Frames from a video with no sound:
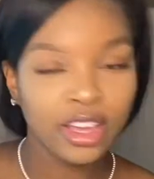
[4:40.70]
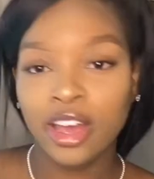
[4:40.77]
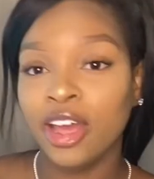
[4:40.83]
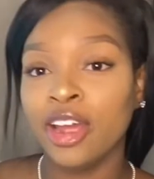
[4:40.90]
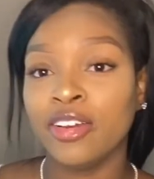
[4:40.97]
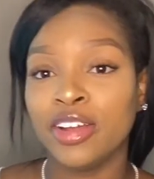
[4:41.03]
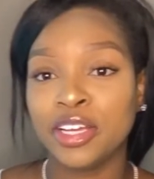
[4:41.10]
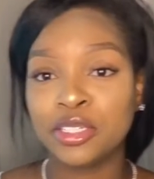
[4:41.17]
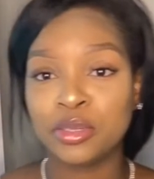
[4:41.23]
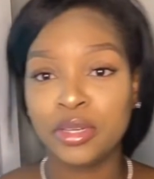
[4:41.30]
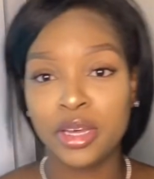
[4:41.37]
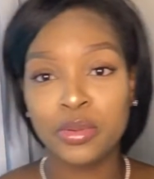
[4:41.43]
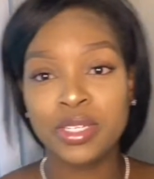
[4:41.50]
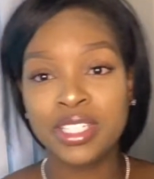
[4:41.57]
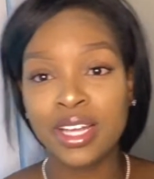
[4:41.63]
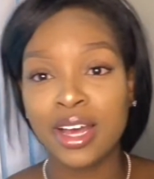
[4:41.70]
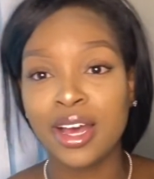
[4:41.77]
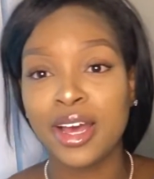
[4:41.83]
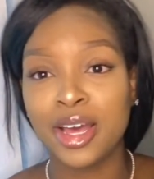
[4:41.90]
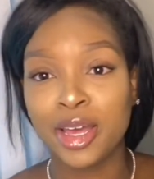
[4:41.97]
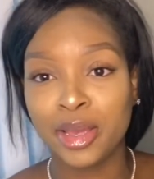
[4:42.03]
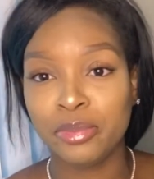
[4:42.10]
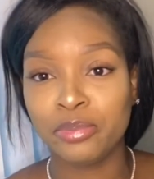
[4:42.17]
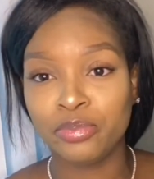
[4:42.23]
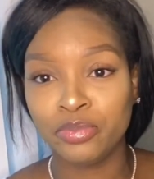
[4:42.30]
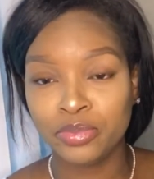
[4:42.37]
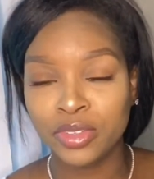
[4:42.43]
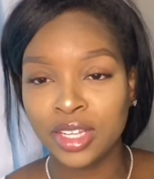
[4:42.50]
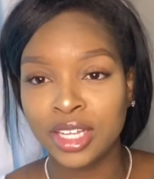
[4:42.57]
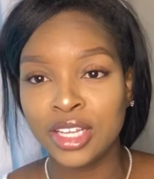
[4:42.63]
All right, so now it's time
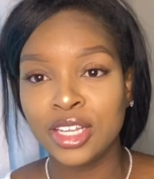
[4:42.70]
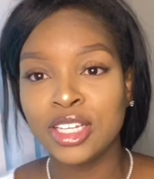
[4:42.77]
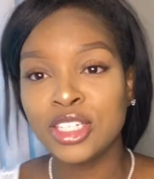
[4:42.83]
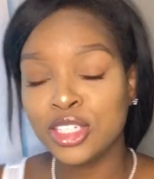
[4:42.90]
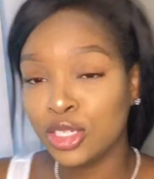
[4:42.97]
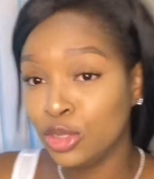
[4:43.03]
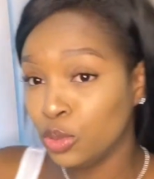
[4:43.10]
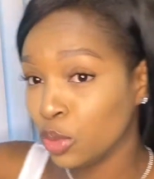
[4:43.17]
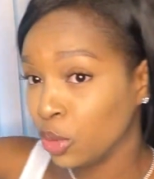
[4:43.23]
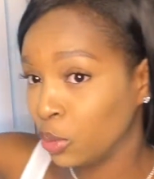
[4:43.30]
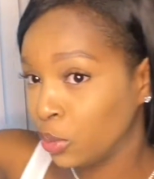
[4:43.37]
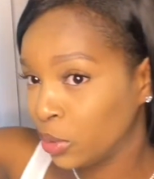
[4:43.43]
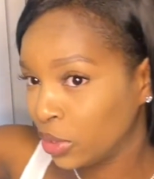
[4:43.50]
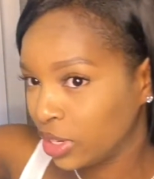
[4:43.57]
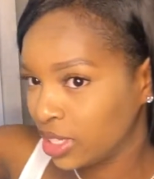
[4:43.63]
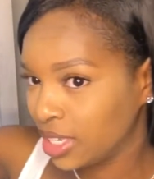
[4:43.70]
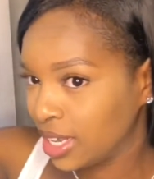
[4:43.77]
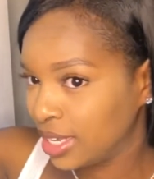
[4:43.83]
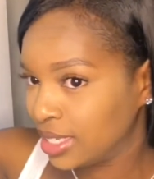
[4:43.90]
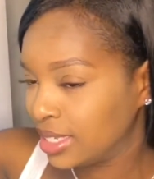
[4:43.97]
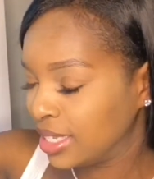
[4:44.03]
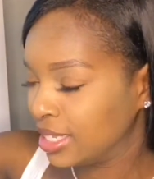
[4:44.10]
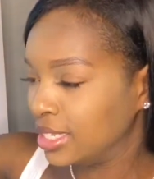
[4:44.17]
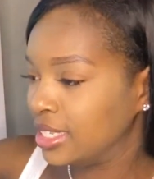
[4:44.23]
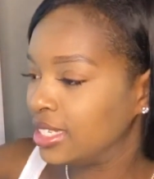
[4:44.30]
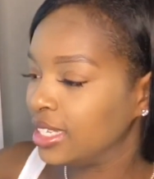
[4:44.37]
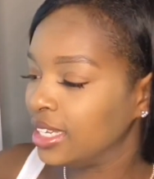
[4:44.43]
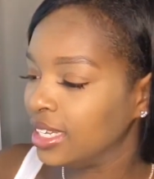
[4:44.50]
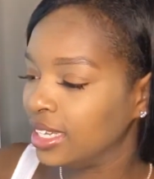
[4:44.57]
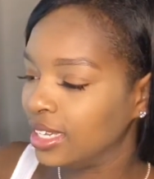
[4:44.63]
to do a water test and
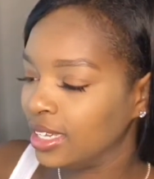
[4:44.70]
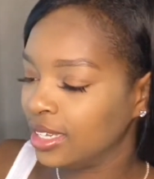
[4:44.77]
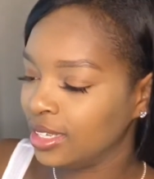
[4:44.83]
see